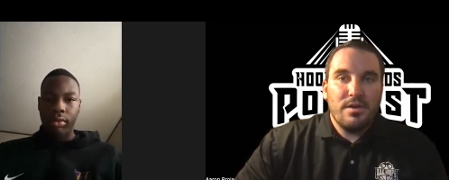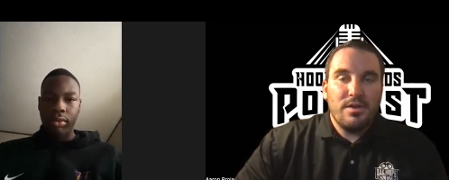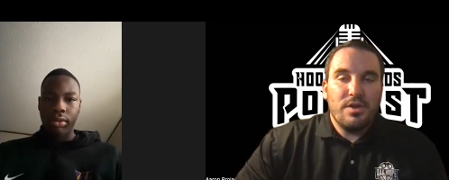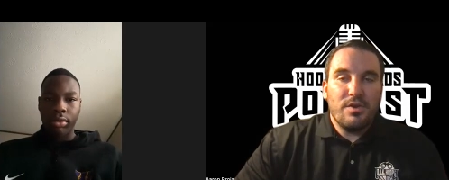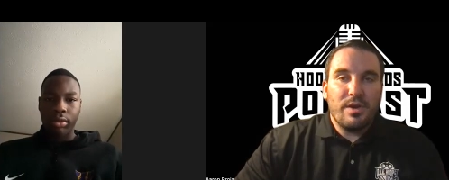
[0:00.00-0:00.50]

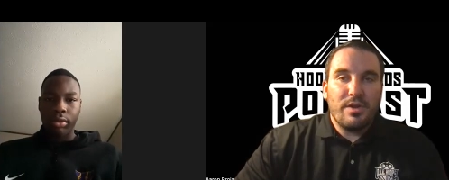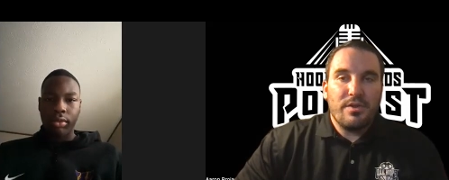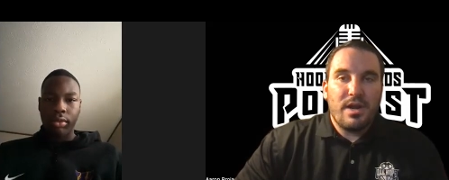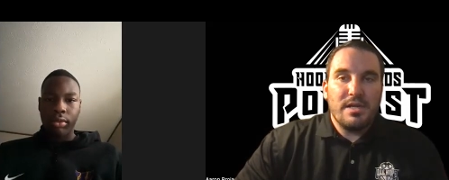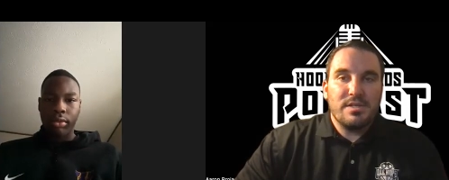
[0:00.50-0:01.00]
Speaker 1: you know
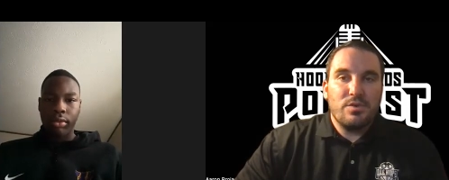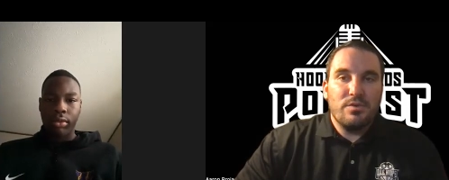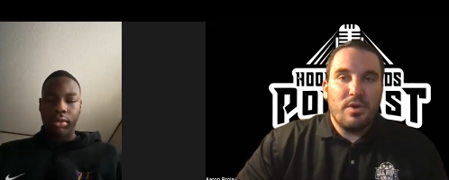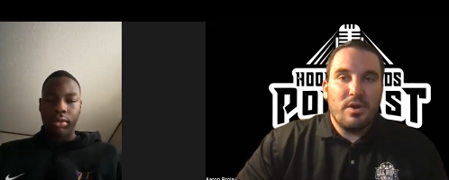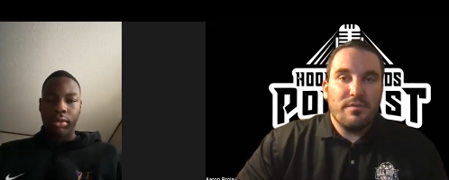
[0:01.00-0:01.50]
regular high
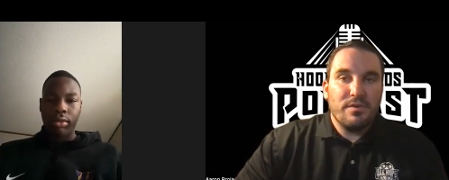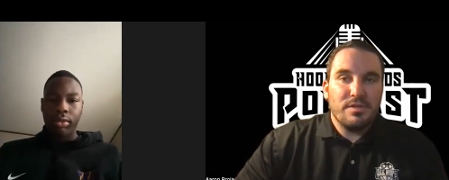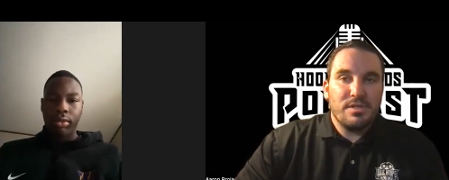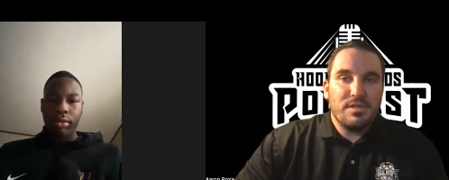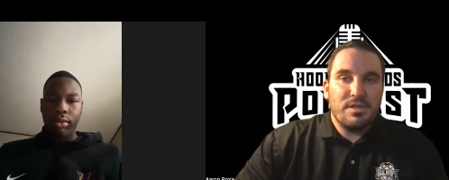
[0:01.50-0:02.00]
school ball
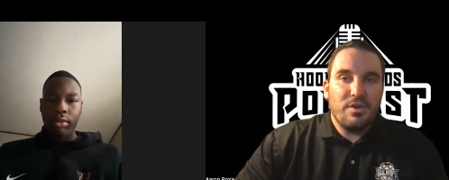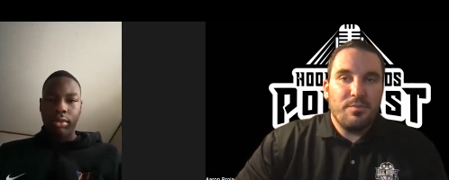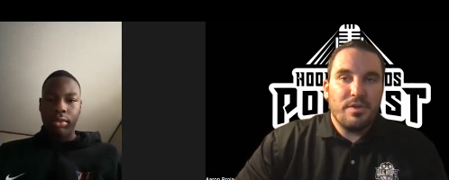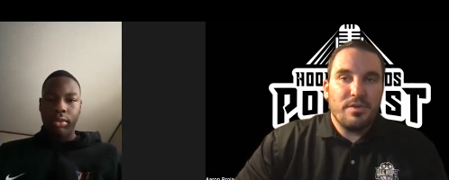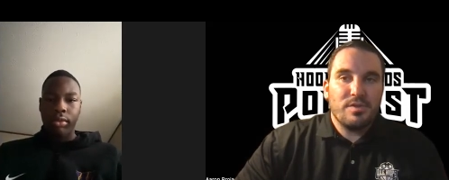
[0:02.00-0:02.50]
versus you
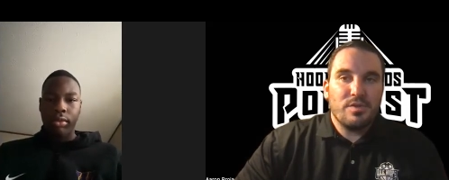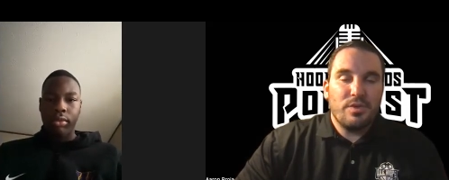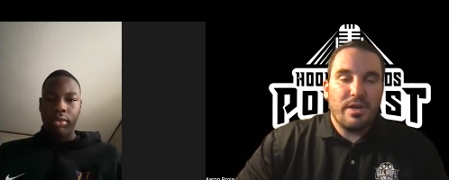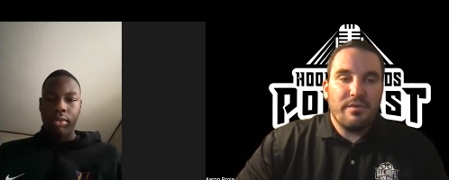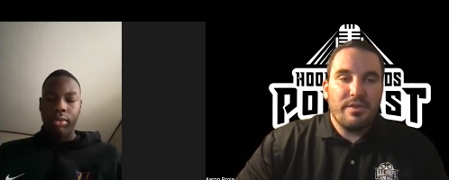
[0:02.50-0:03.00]
know middle
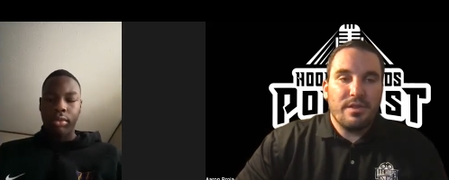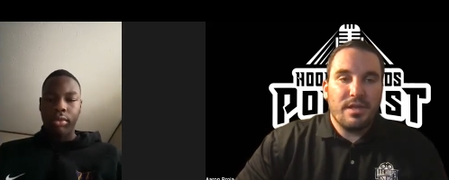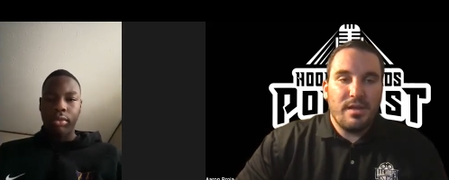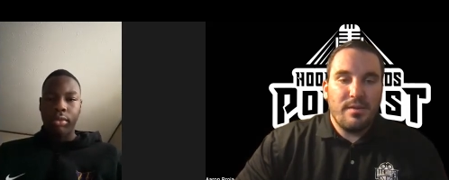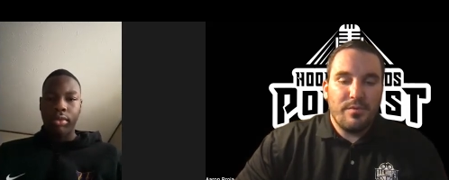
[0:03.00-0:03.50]
school and everything
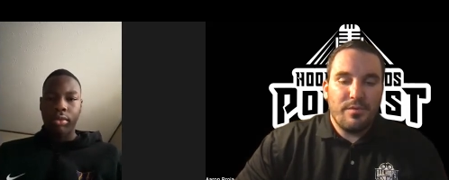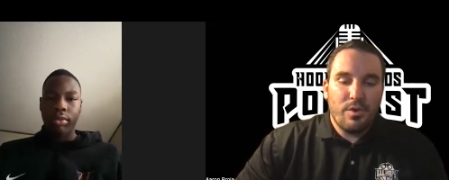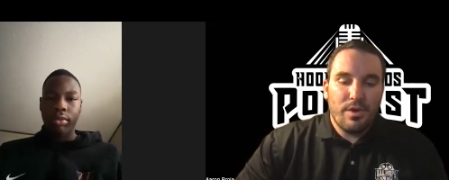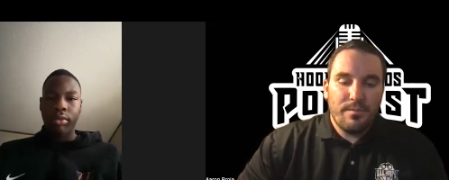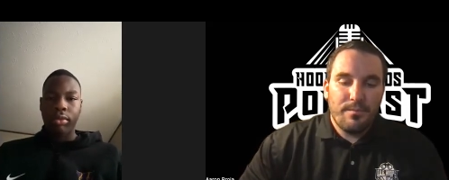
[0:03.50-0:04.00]
that came
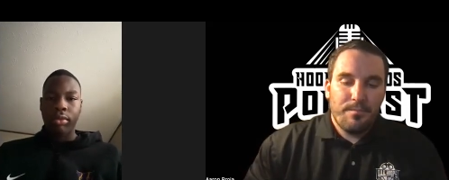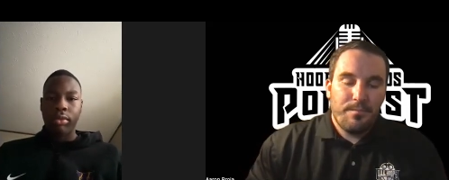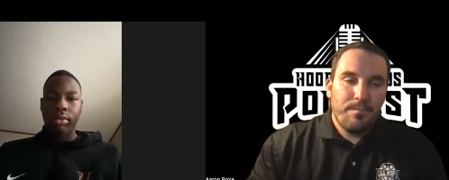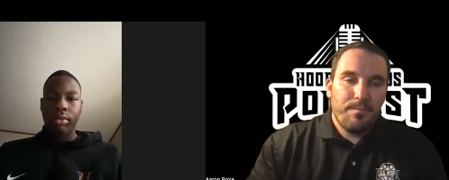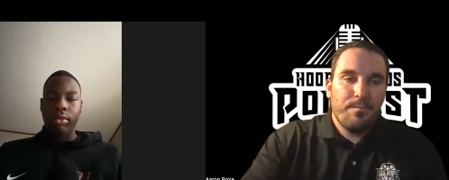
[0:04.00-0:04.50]
before it.
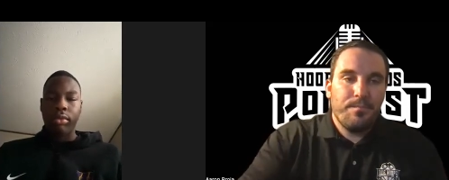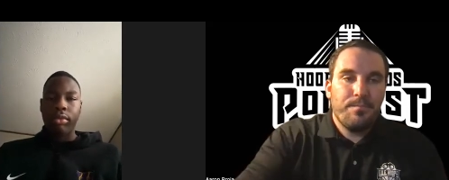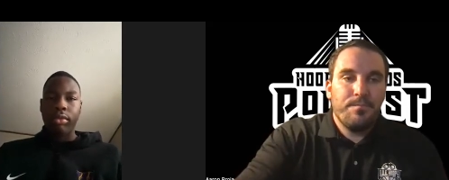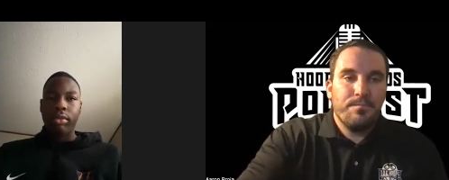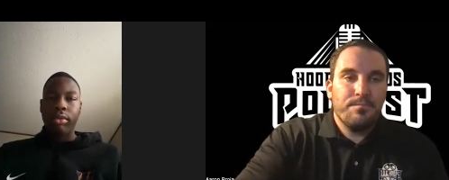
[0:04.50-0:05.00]

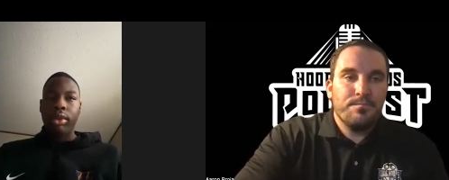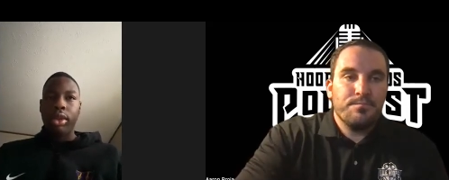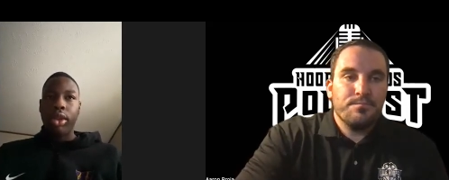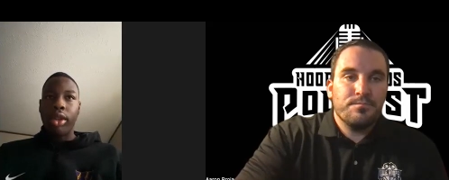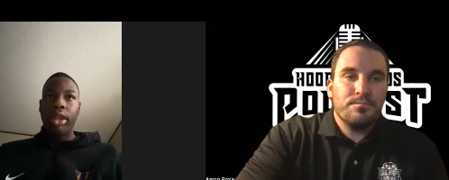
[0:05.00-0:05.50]

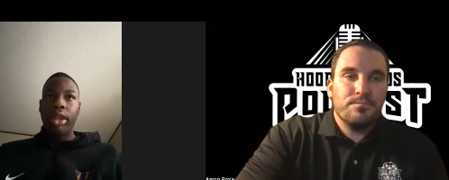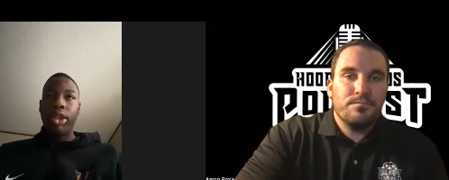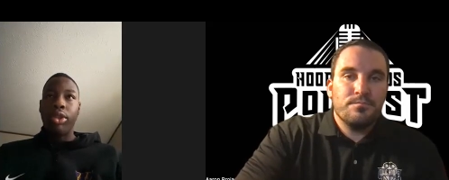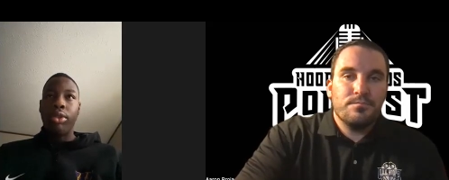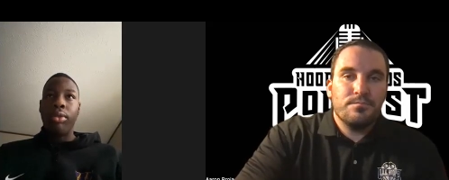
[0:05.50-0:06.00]
Speaker 2: Okay,
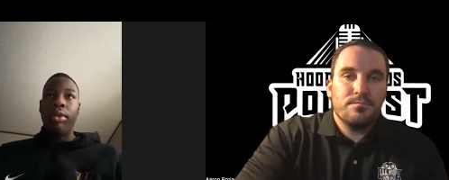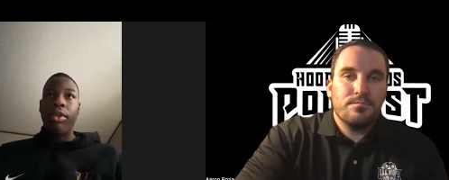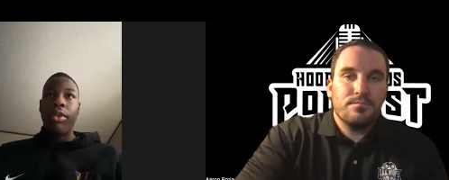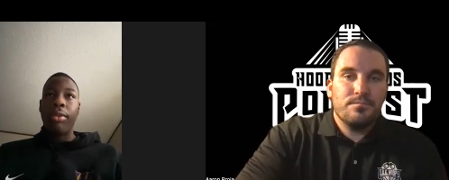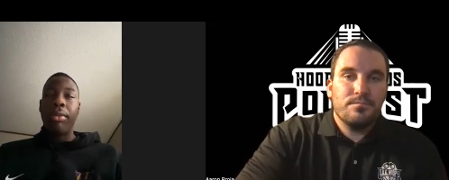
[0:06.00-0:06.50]
so
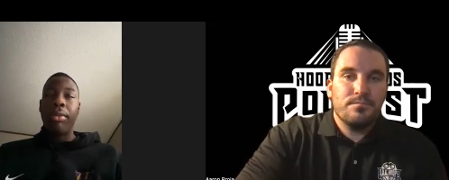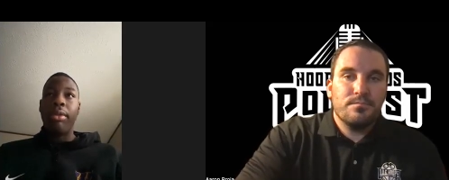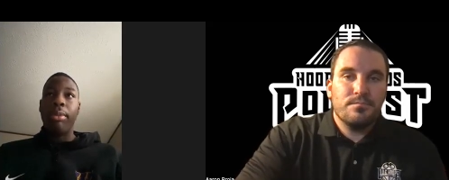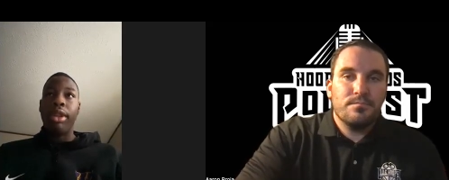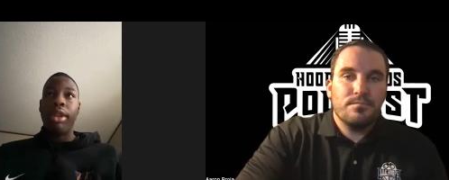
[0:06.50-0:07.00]
for me
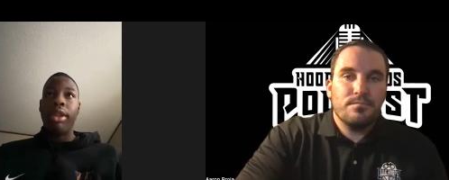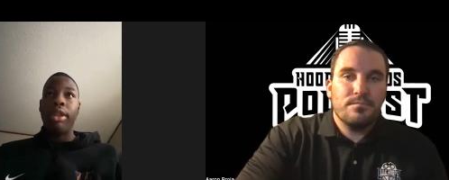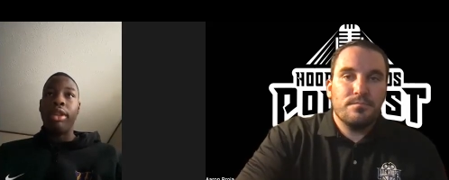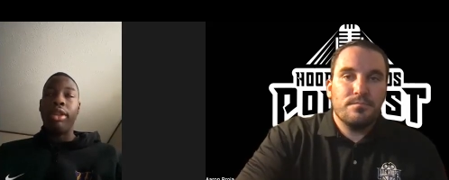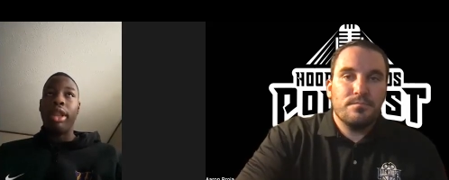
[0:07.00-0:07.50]

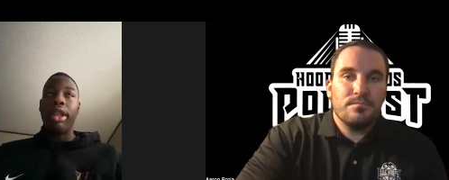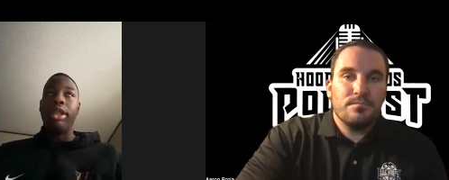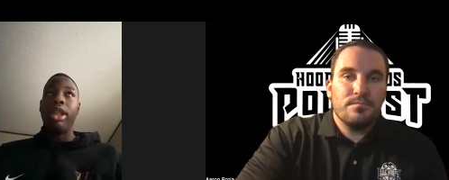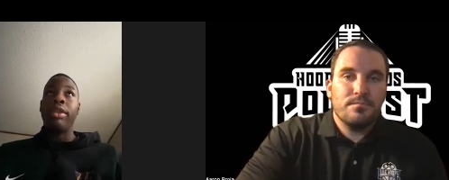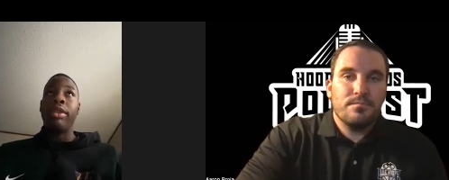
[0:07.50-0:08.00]
playing in
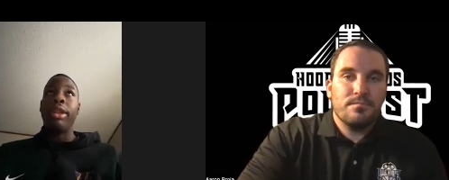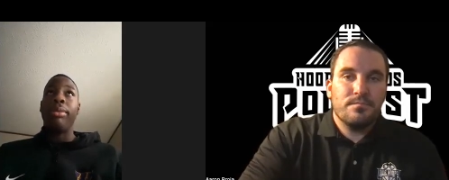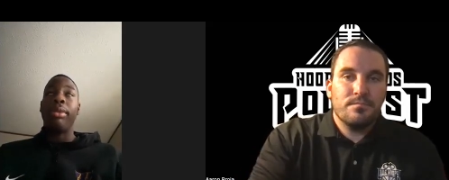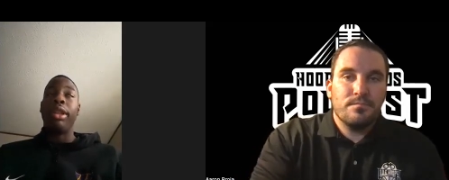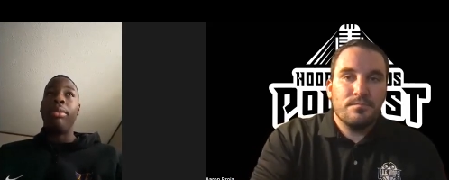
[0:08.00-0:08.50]
seventh grade,
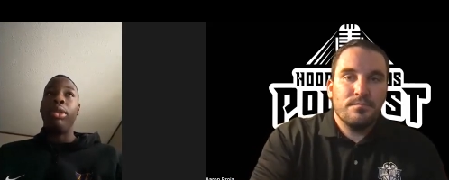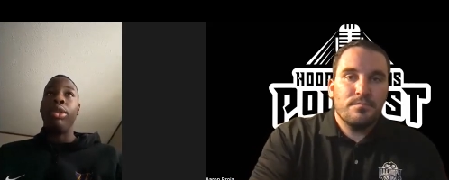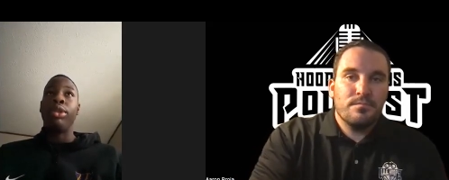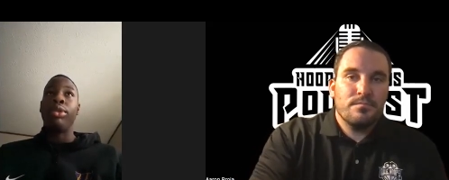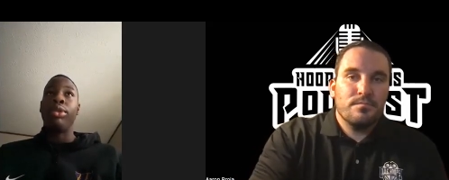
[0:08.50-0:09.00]
playing middle
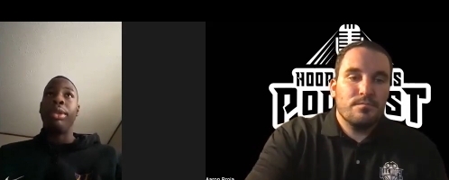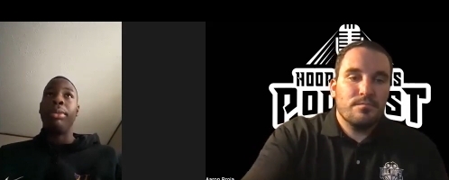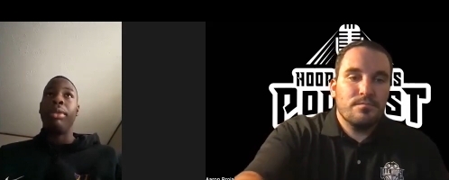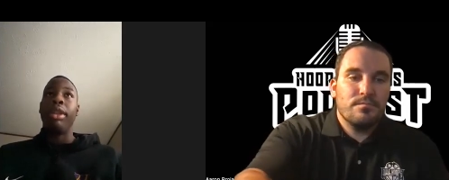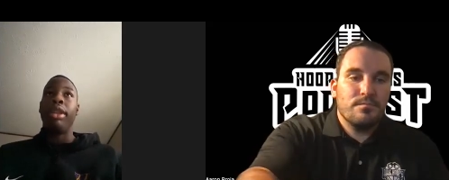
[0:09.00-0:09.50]
school, then
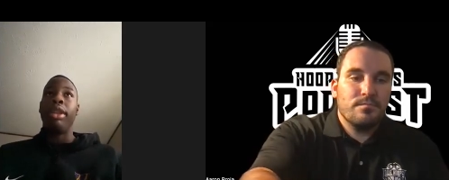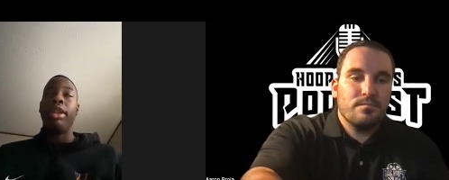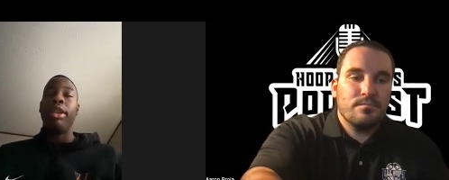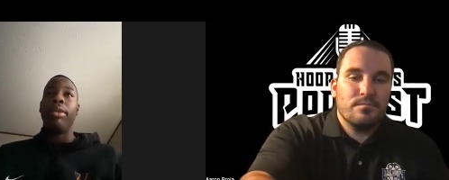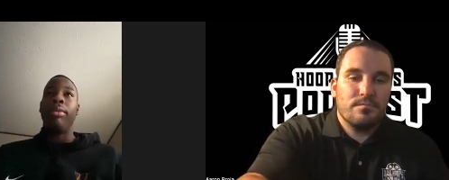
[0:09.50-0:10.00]
playing
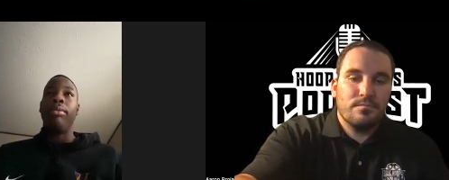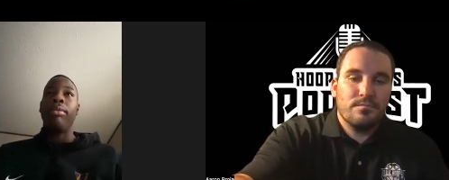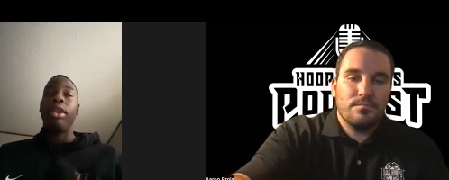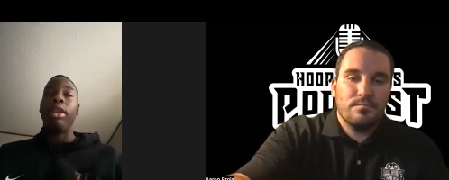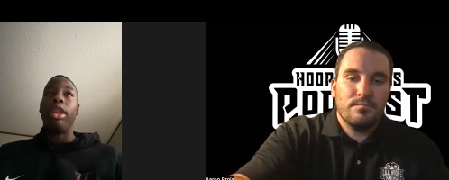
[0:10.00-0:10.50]
um
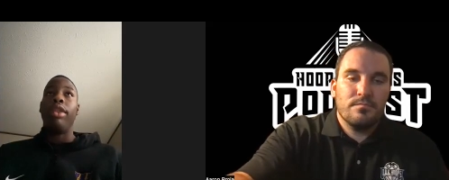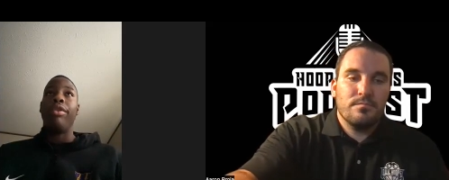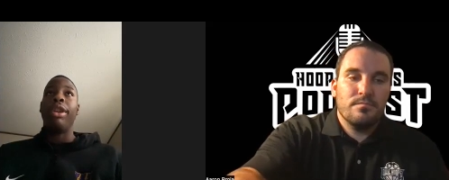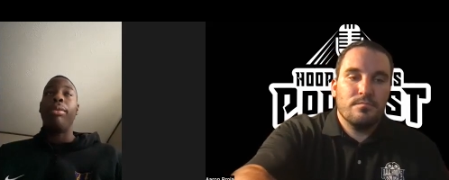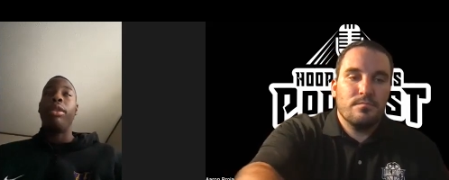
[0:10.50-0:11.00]
eighth
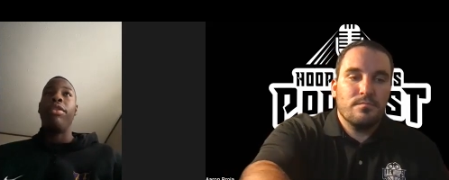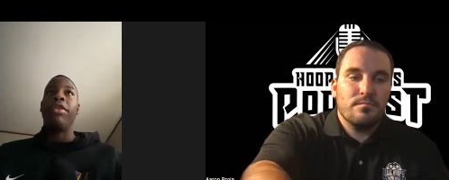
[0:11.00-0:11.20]
grade, playing